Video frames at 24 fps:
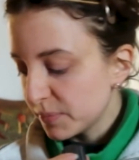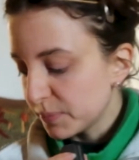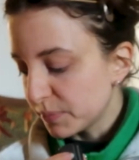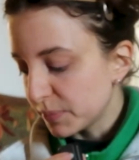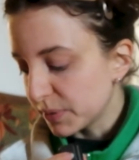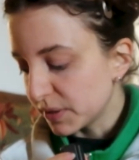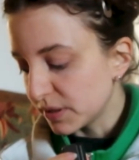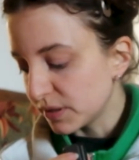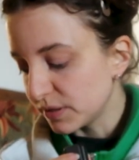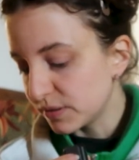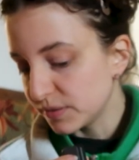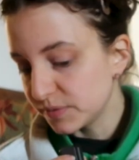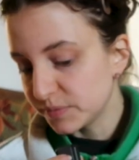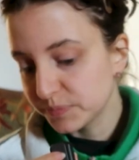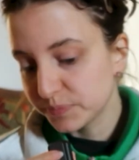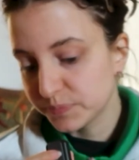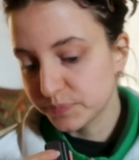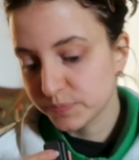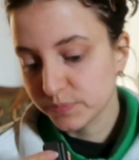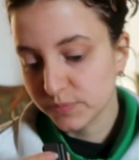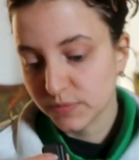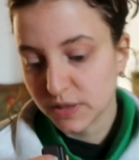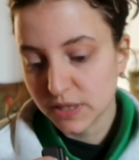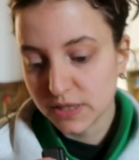But
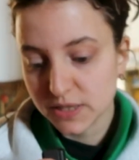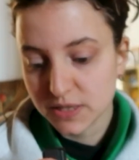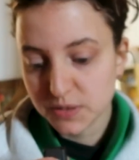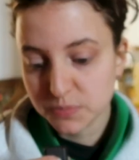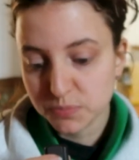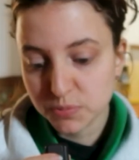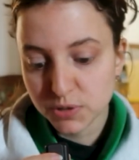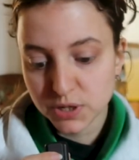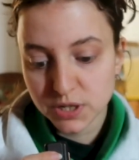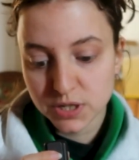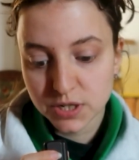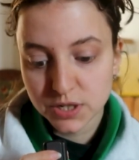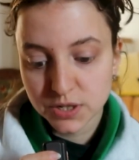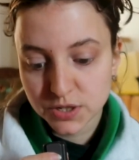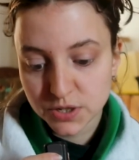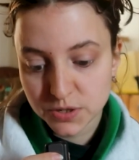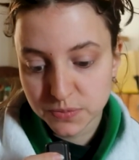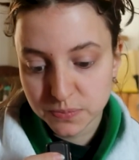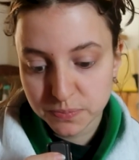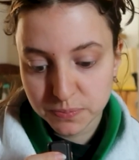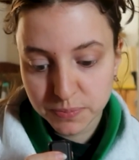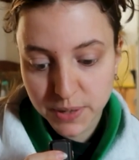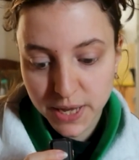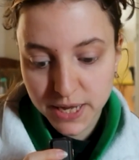it's
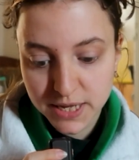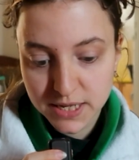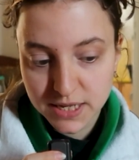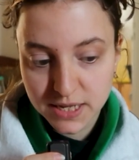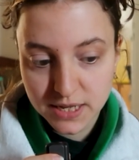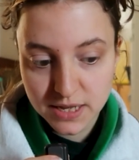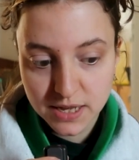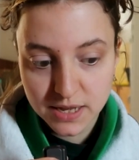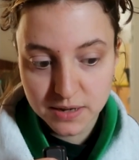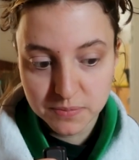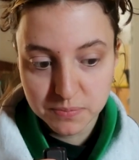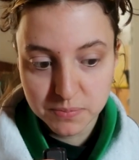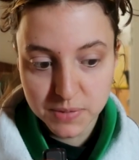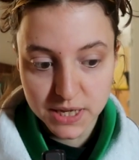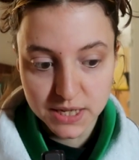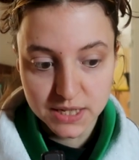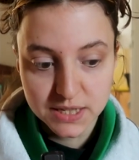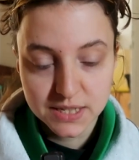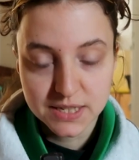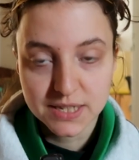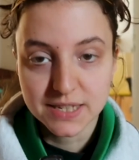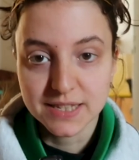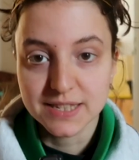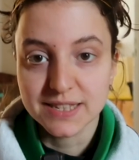British pick and
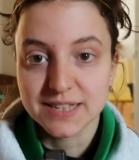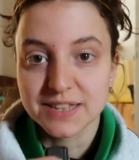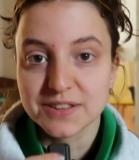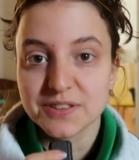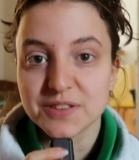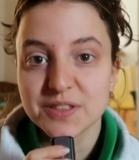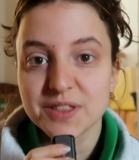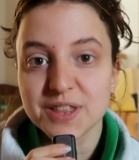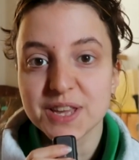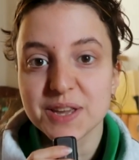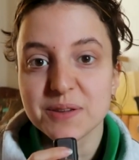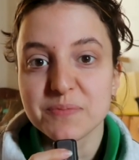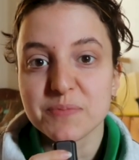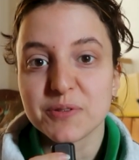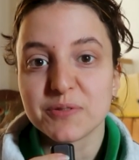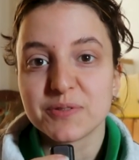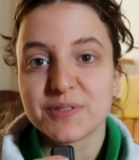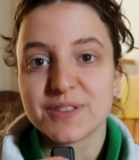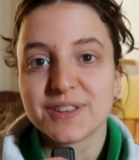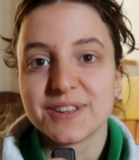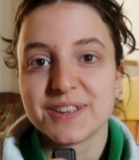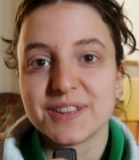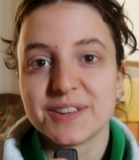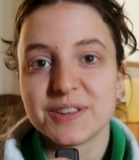mix is the theme
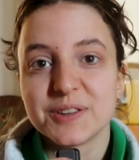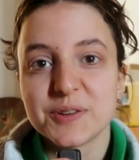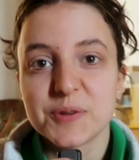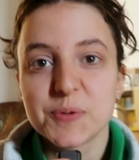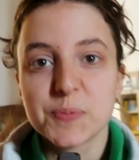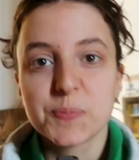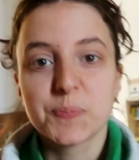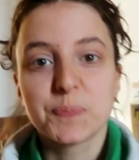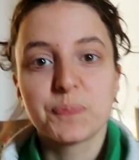of the